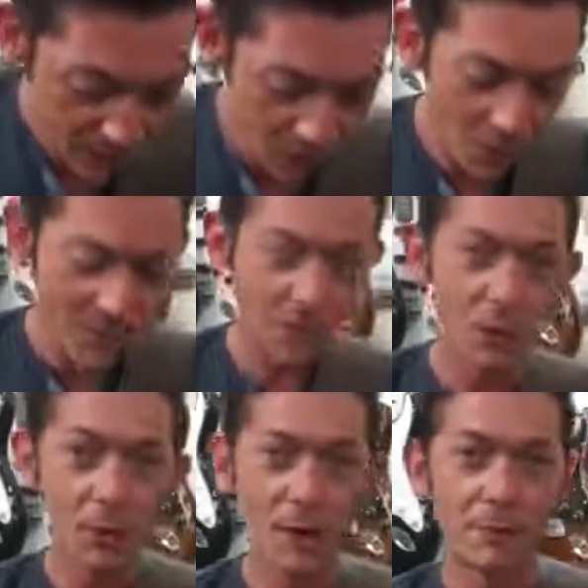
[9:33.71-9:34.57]
Chorus
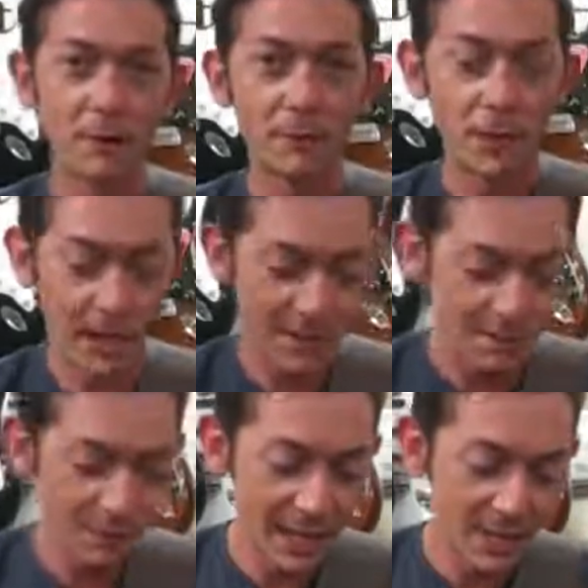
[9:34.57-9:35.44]
can run away from you,
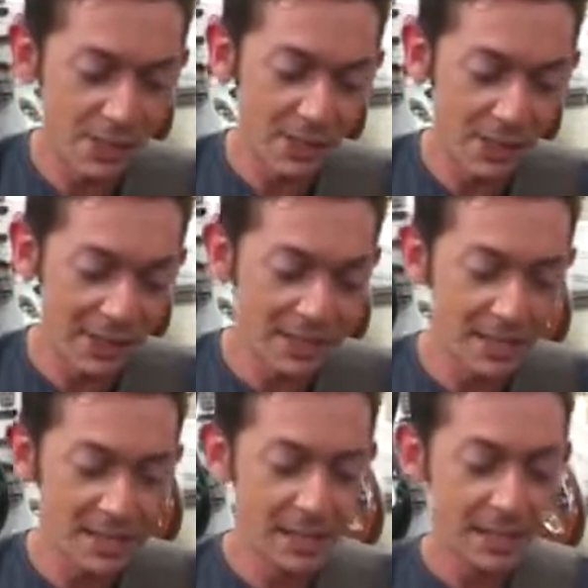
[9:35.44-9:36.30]
and flanger can